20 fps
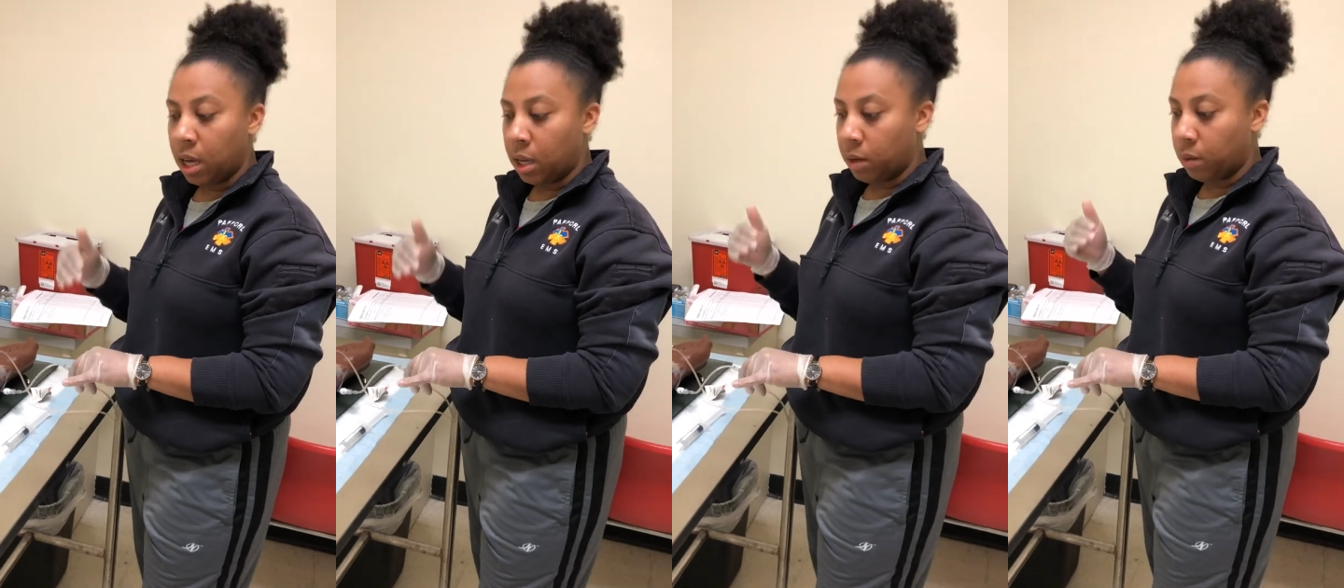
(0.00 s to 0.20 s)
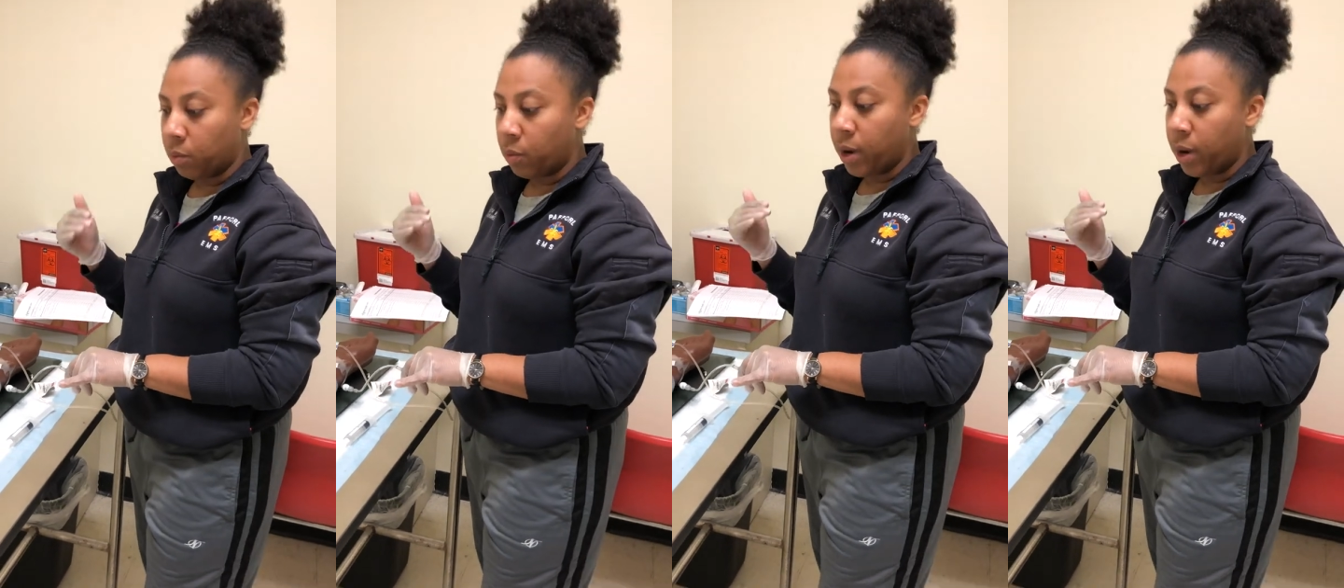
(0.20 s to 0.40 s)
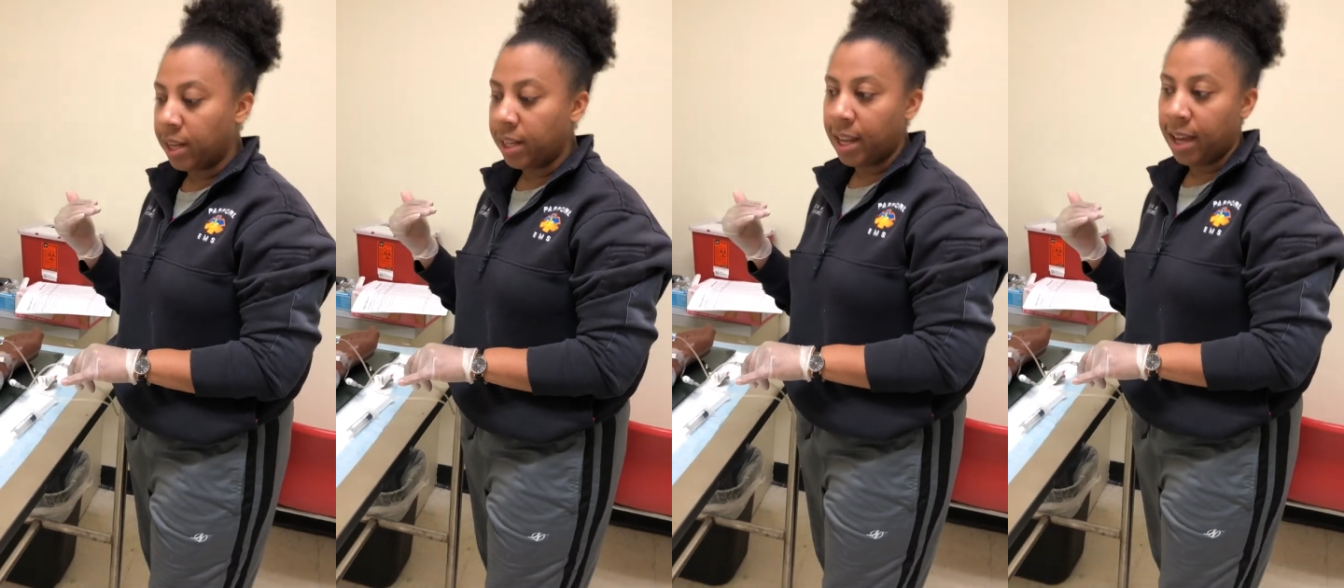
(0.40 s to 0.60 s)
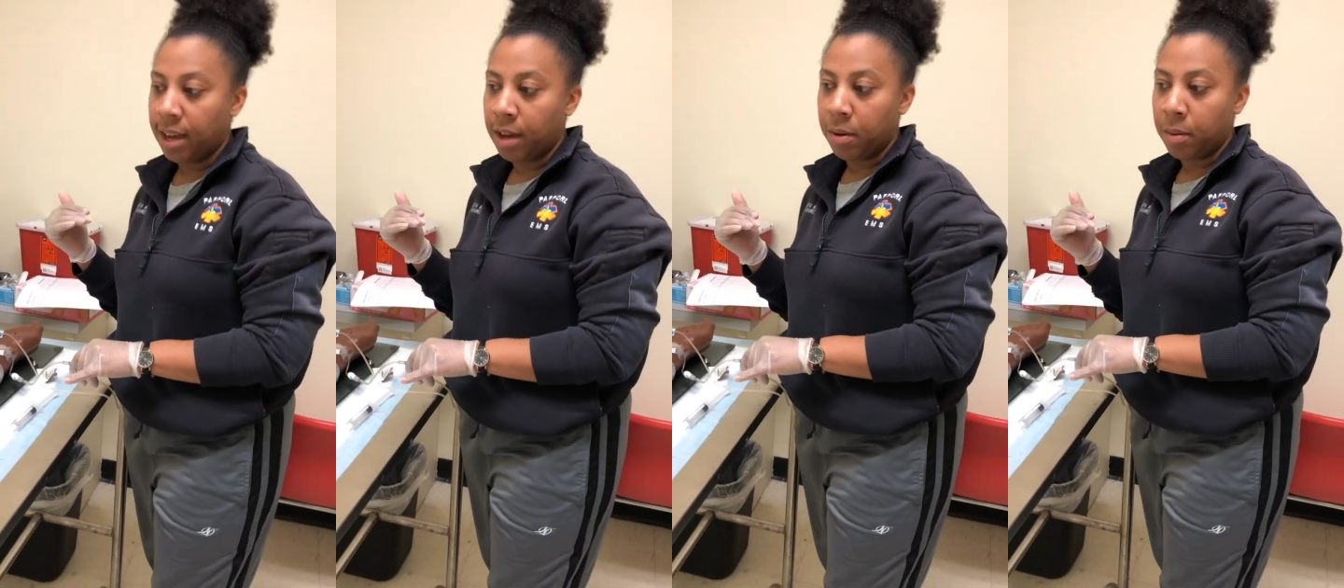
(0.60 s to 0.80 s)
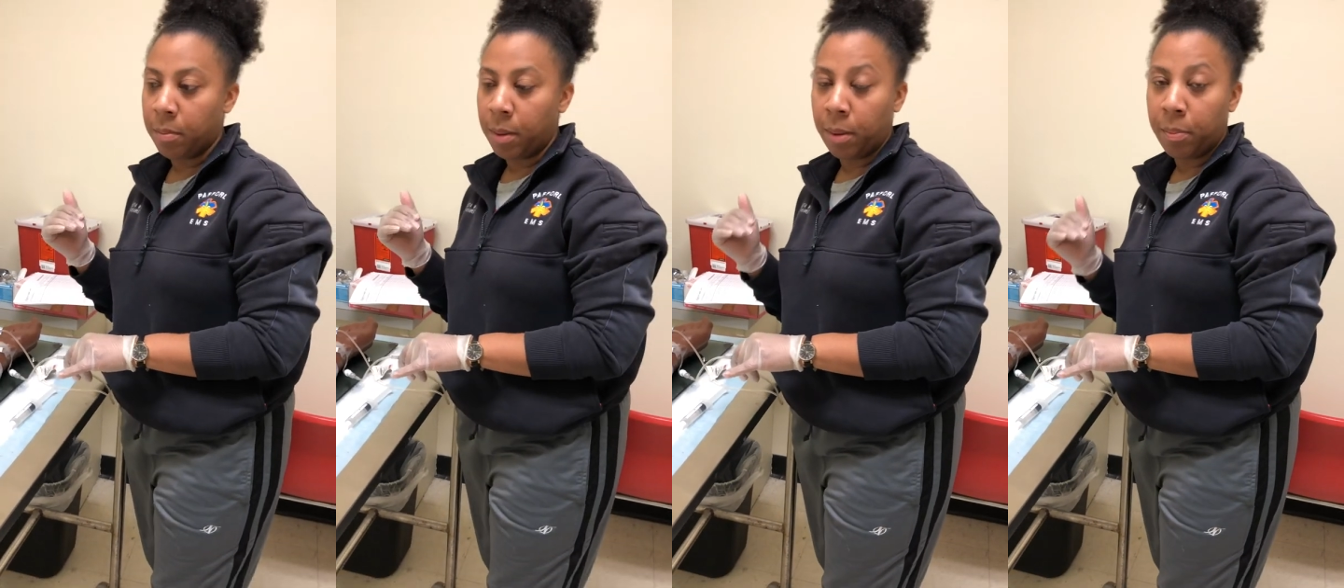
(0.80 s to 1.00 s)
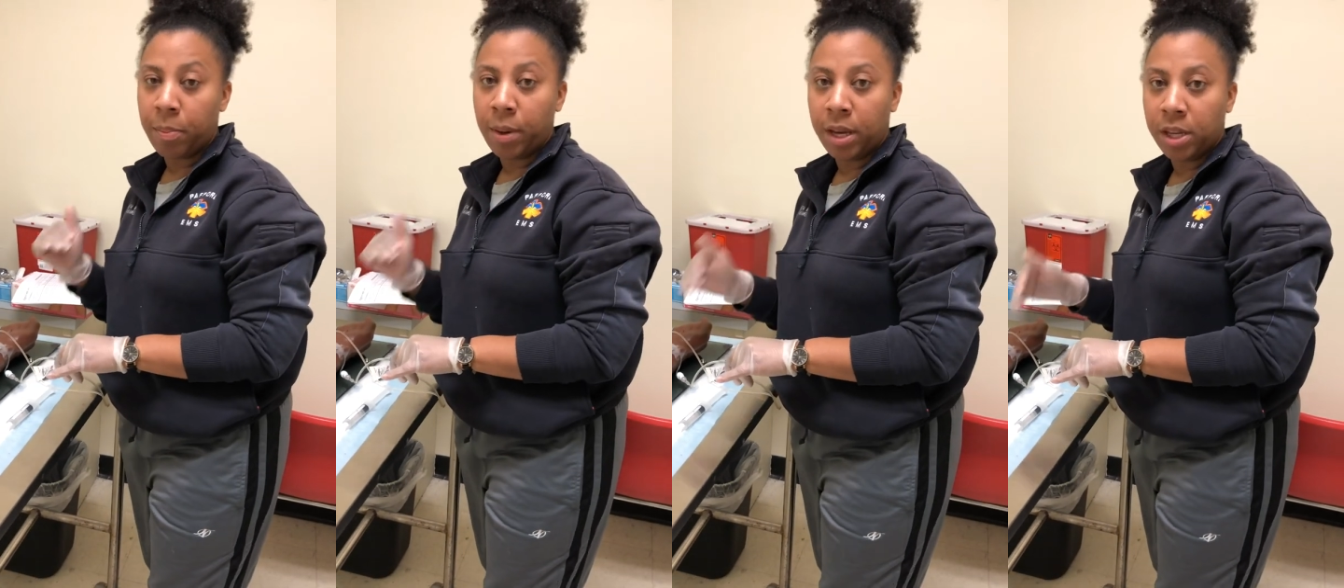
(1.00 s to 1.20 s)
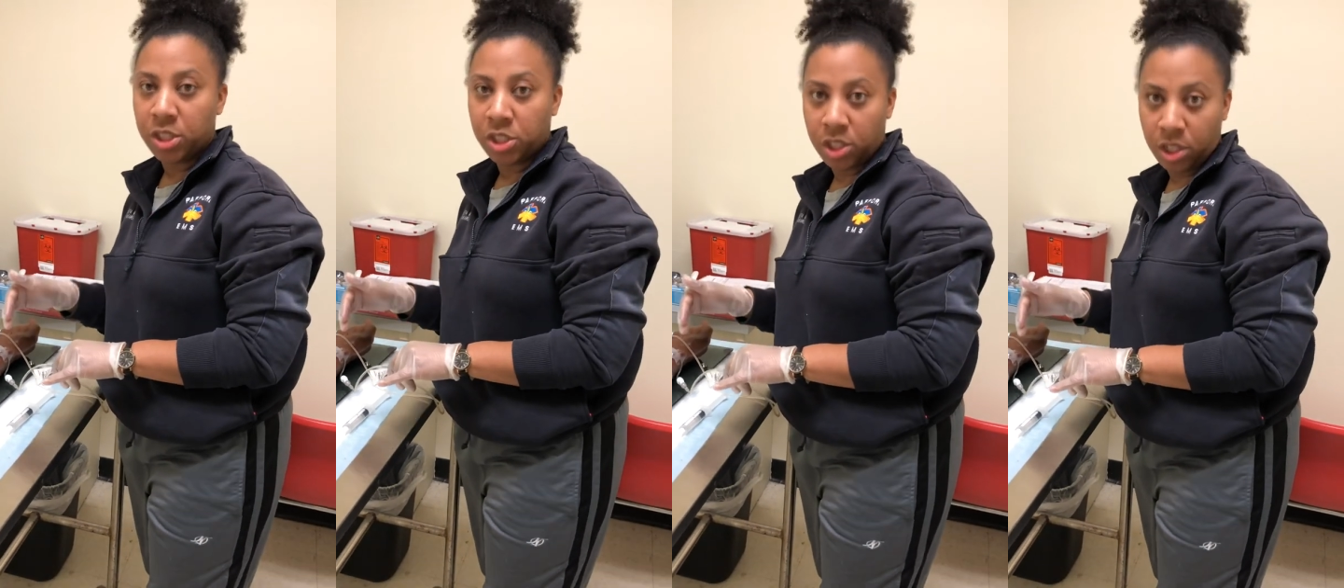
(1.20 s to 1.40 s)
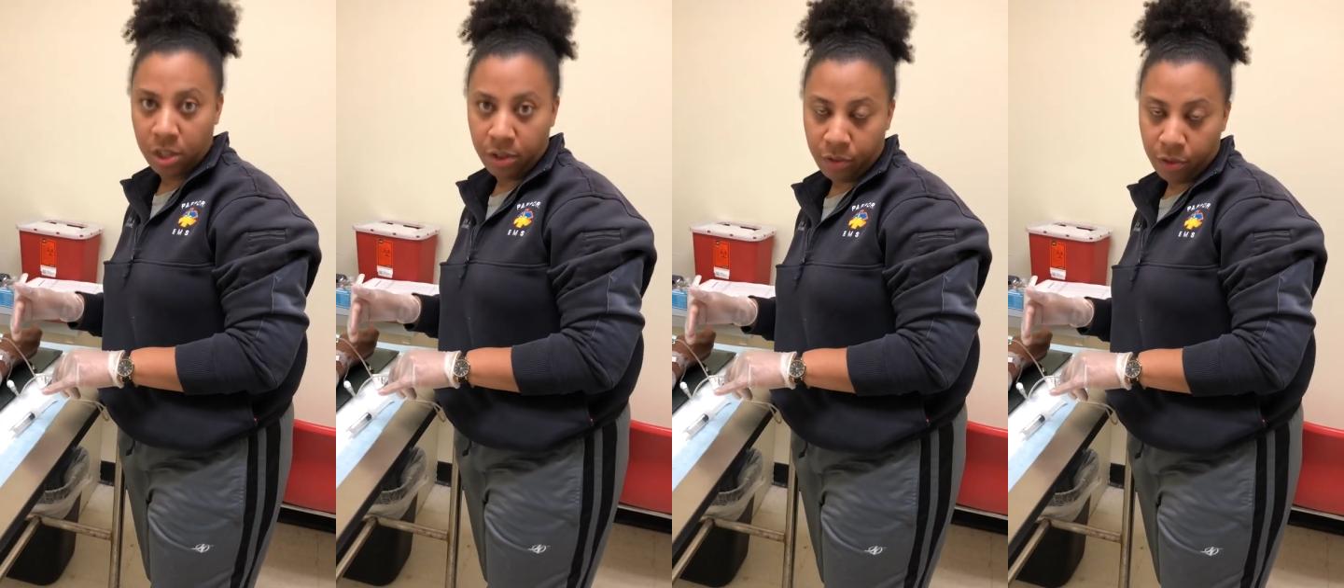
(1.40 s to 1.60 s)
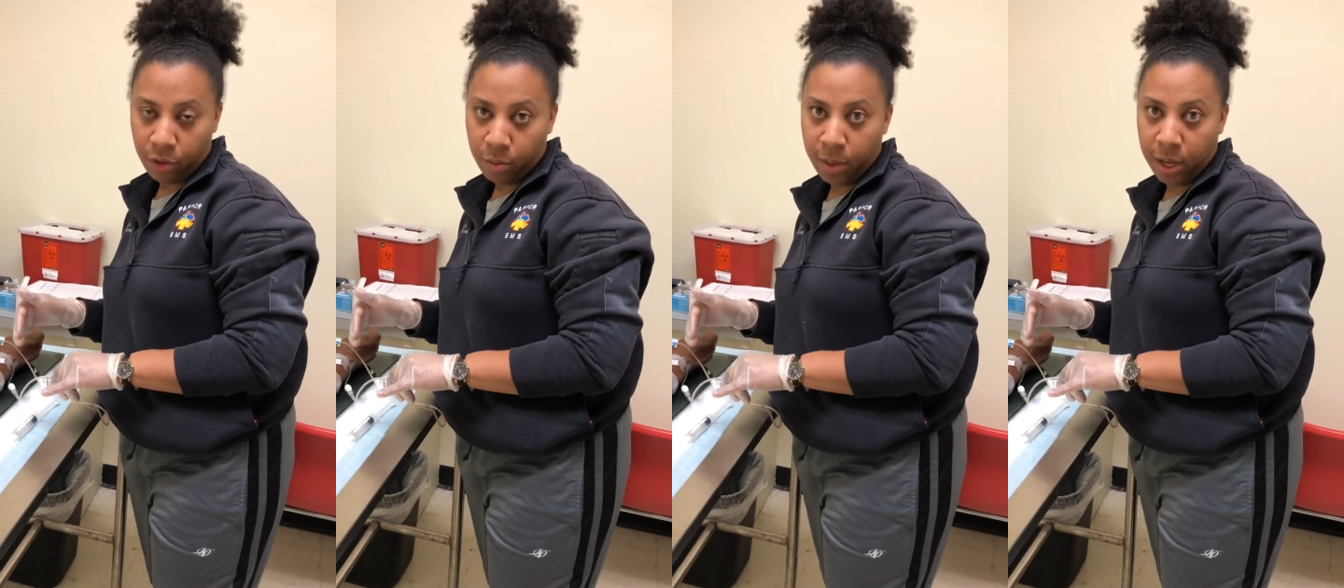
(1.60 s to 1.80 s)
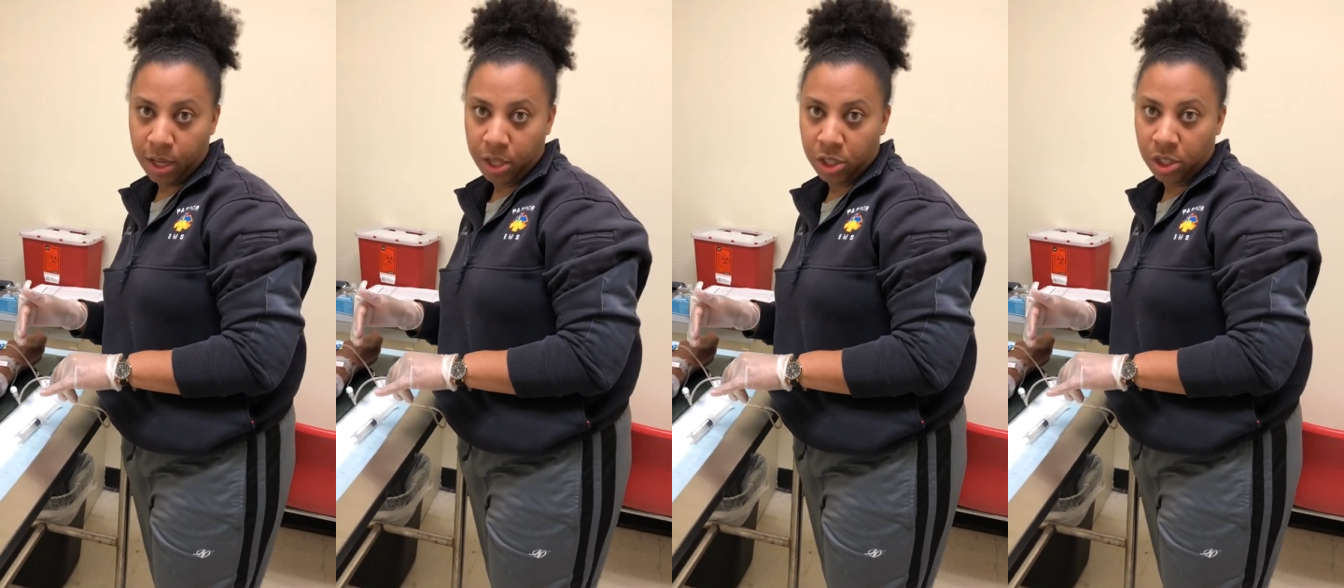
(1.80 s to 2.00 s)
write down my patient
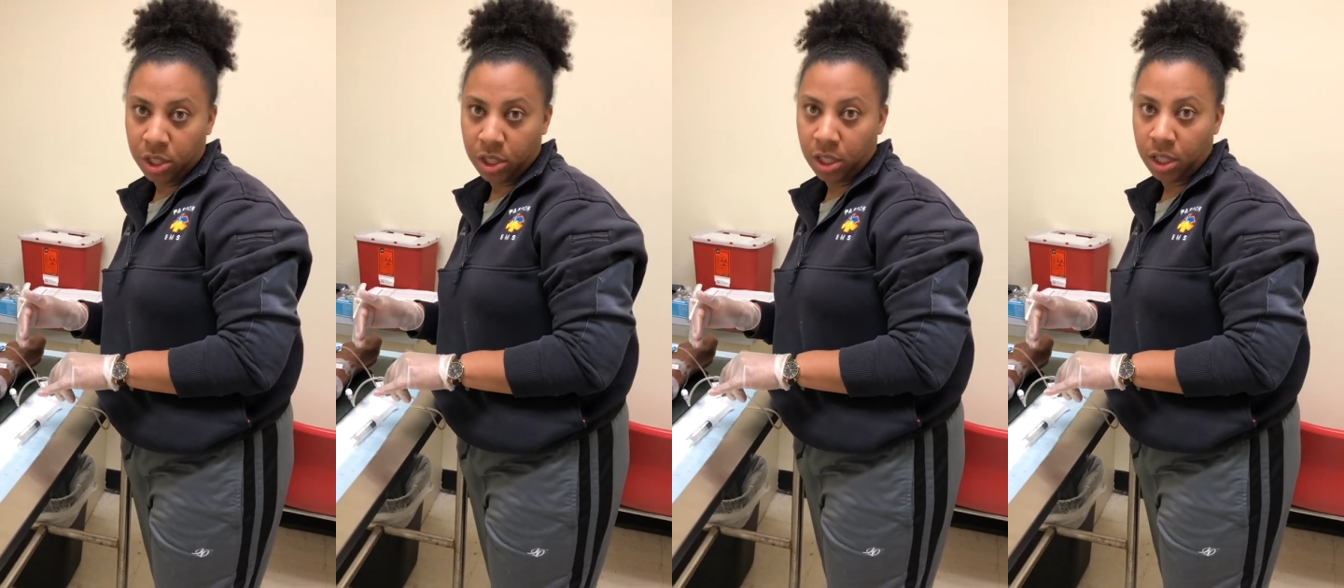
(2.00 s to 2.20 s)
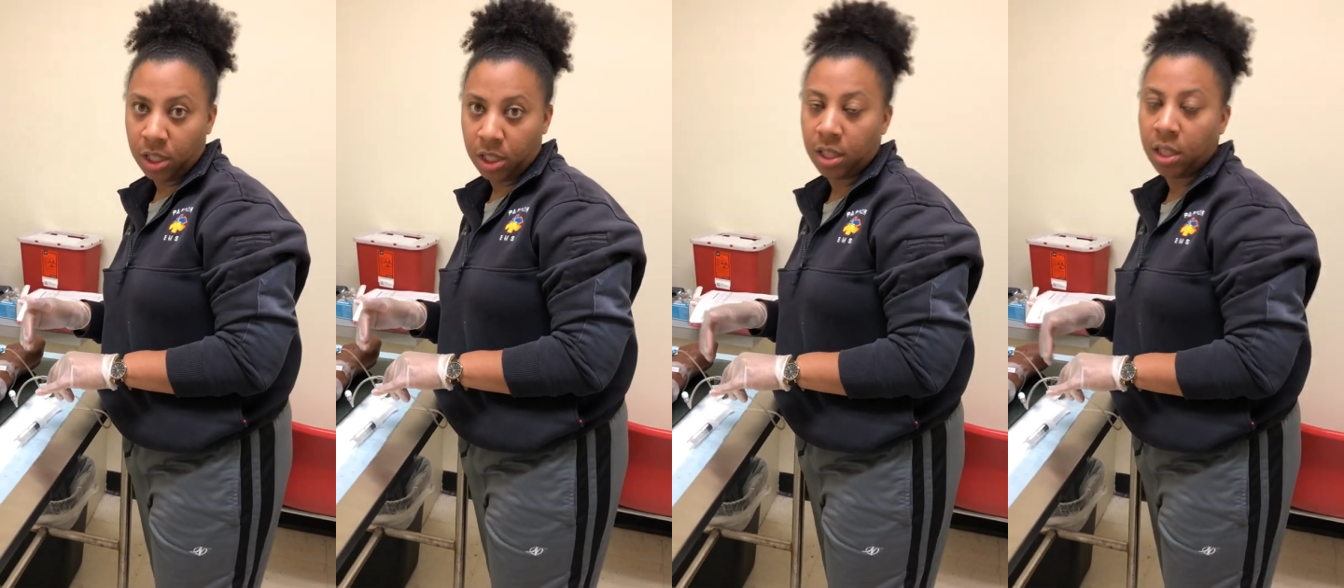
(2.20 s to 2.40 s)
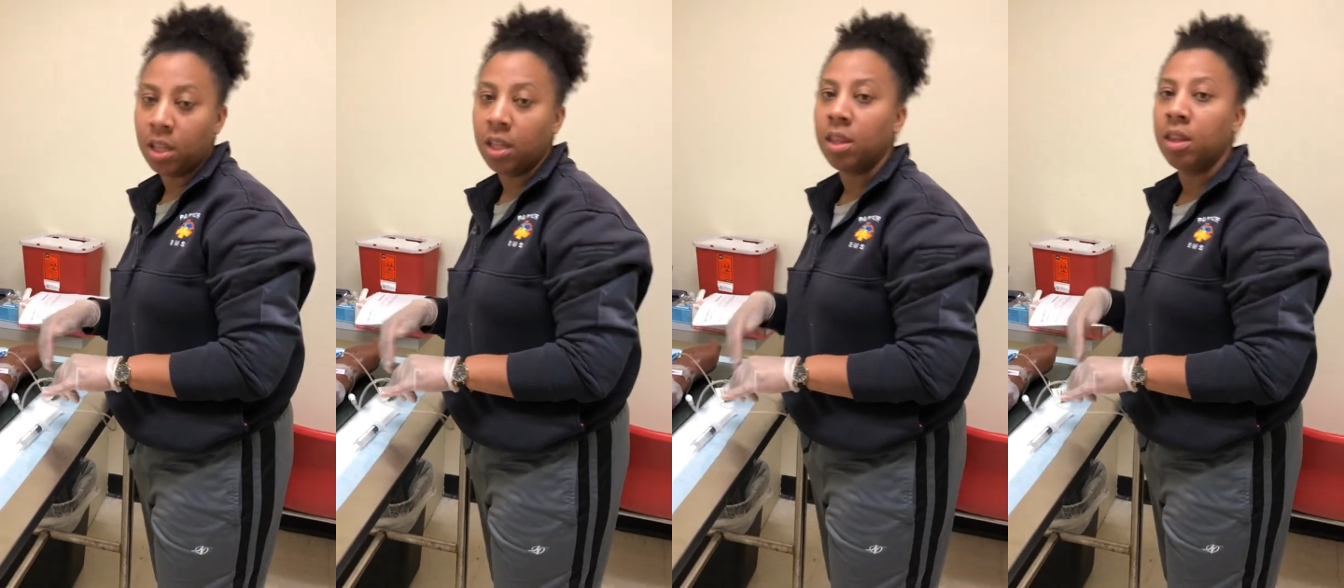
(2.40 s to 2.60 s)
information,